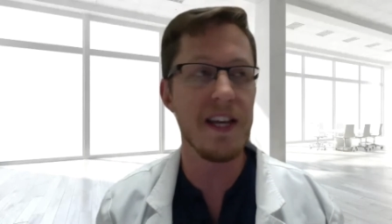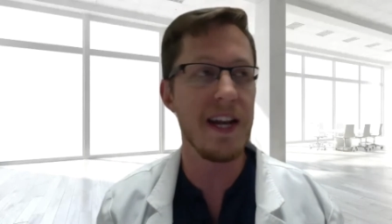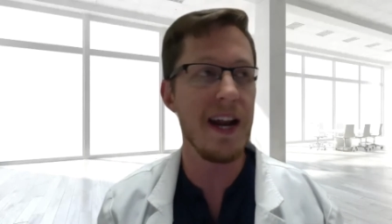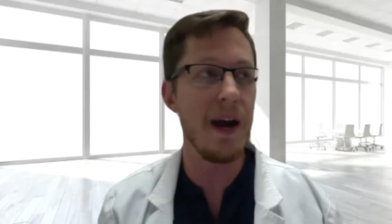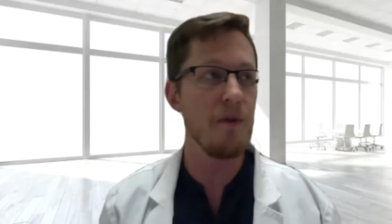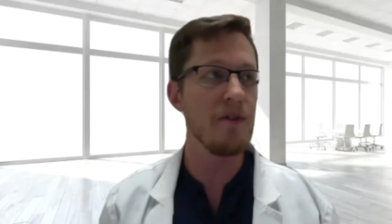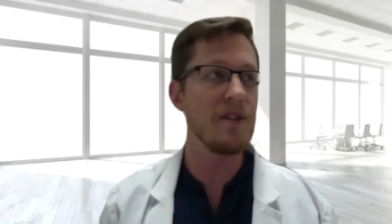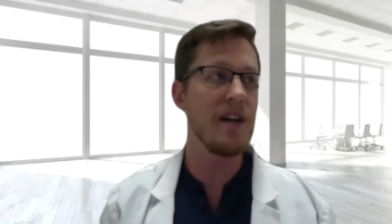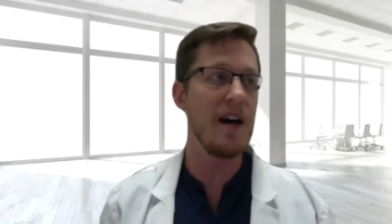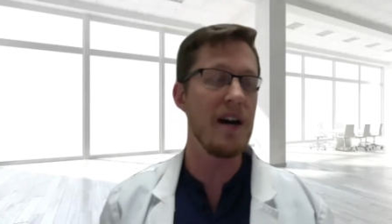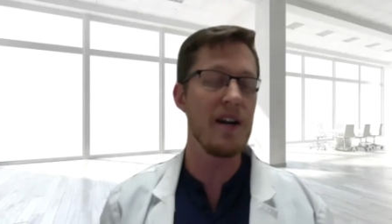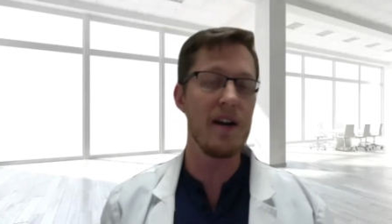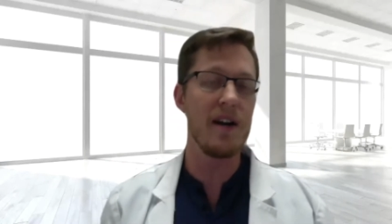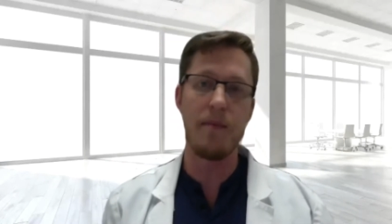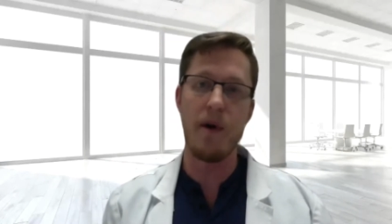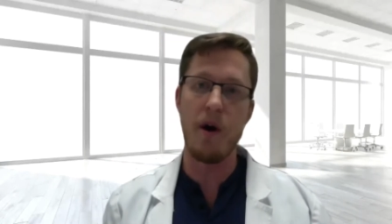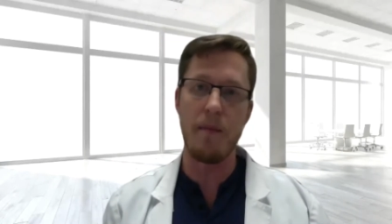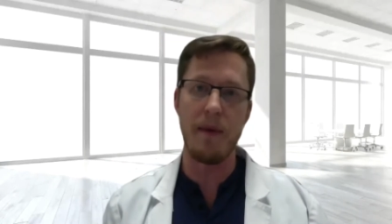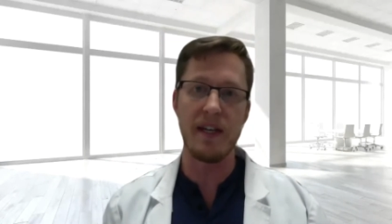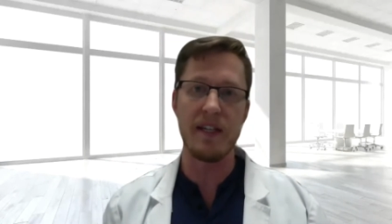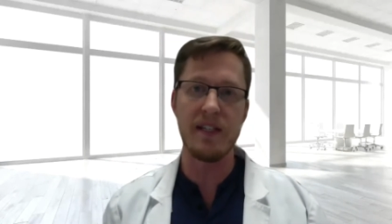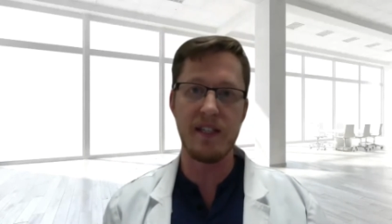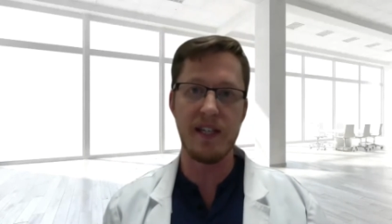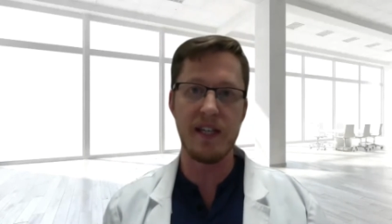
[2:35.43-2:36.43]
and I was on about
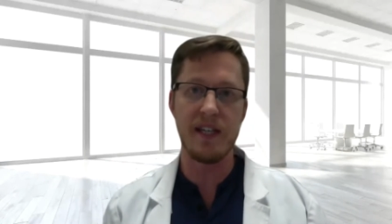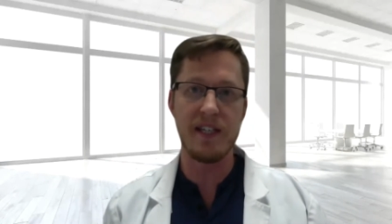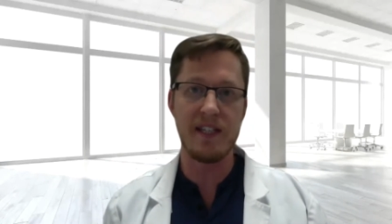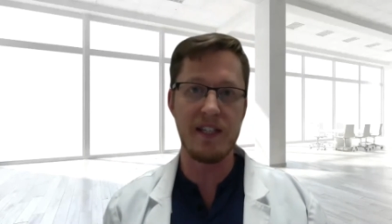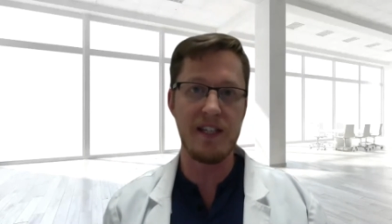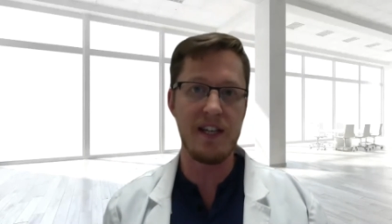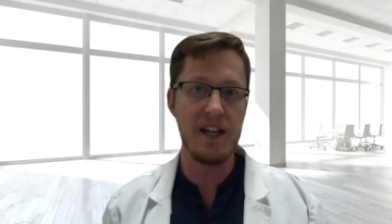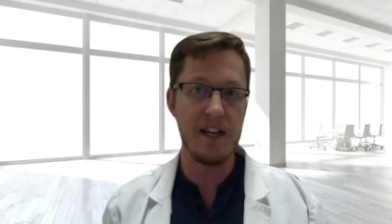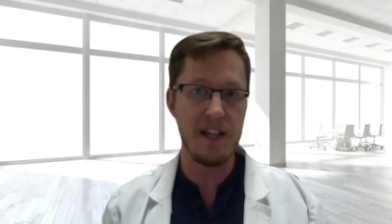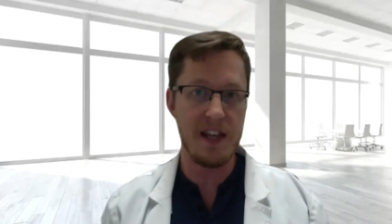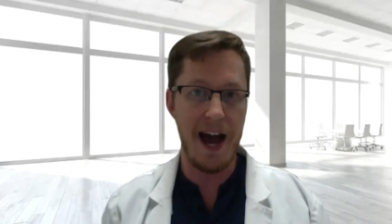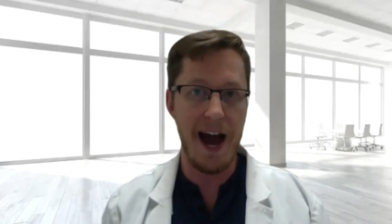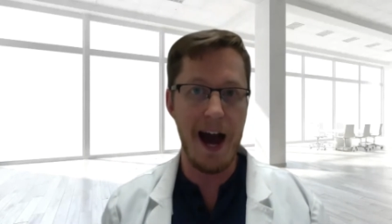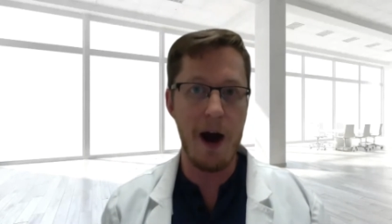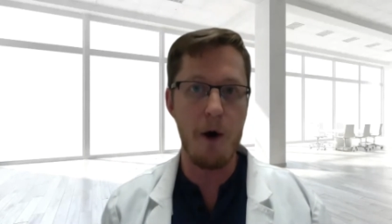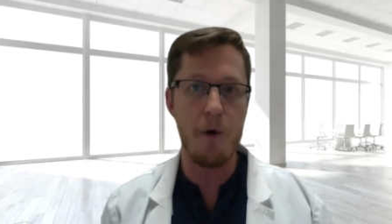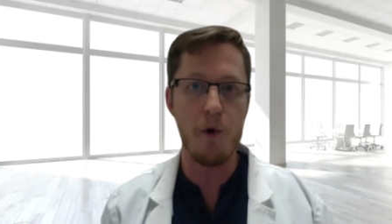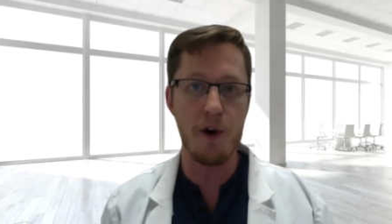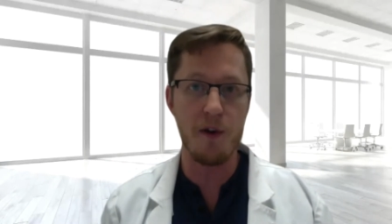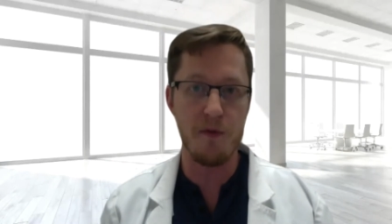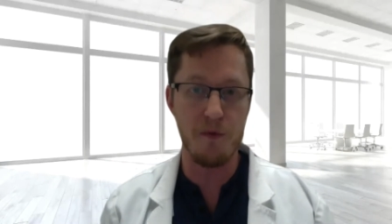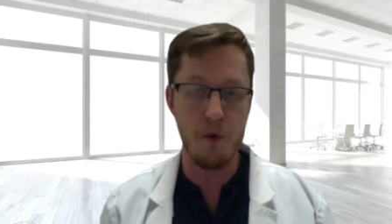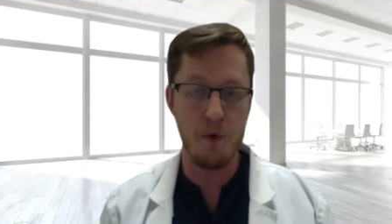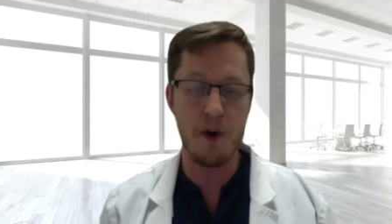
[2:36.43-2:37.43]
my 60th
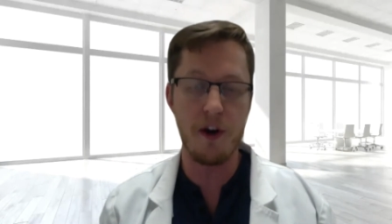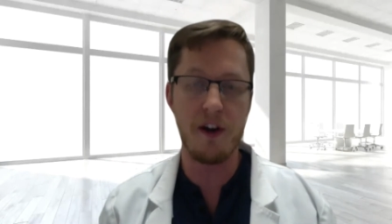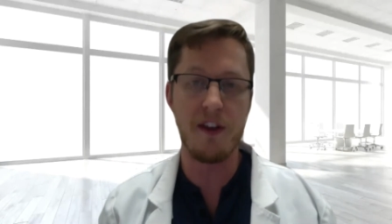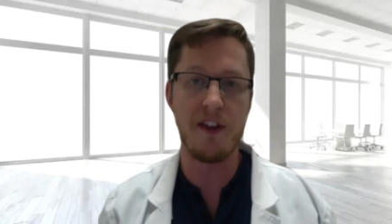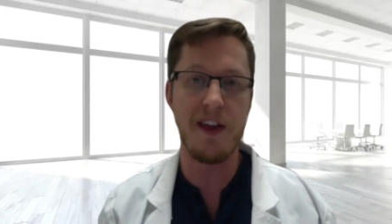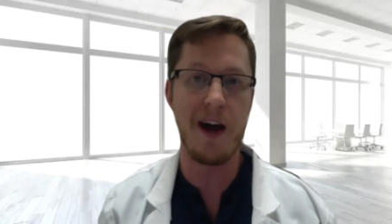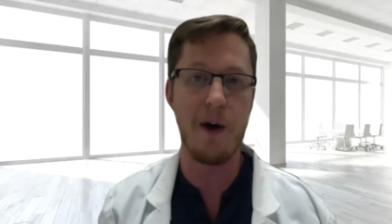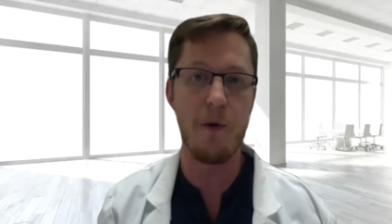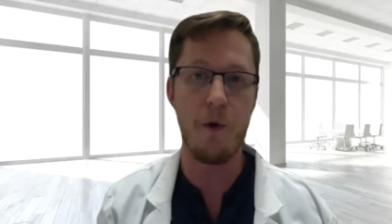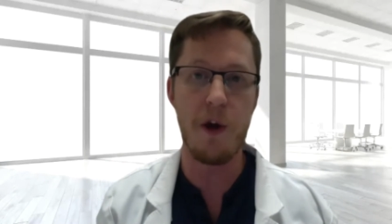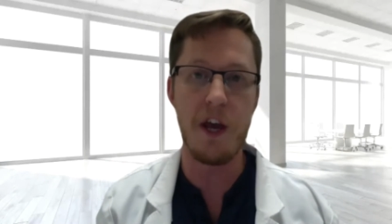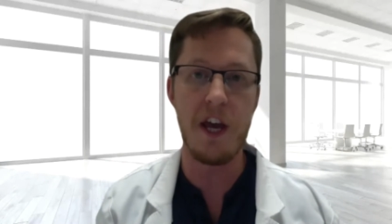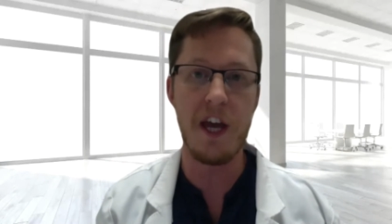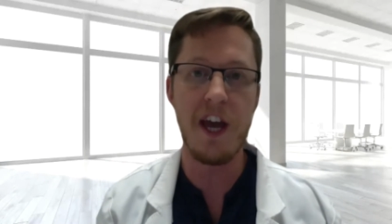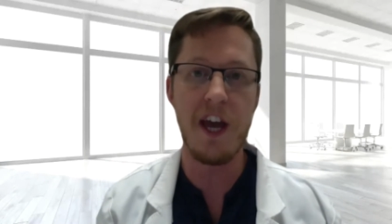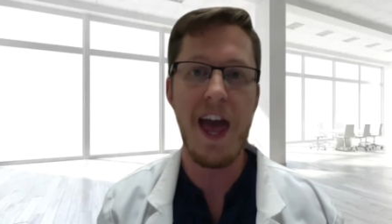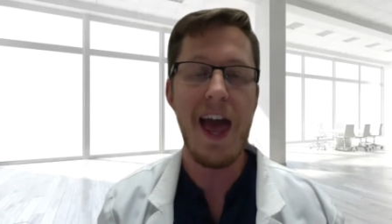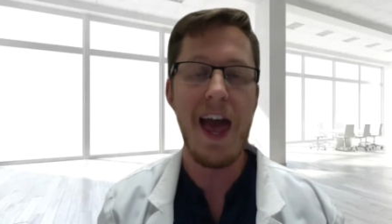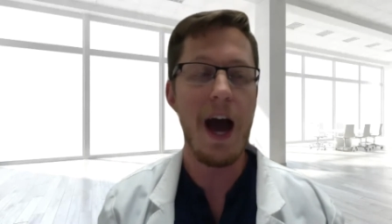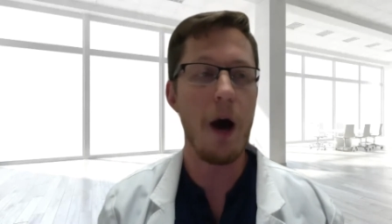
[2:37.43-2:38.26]
hour of work that week.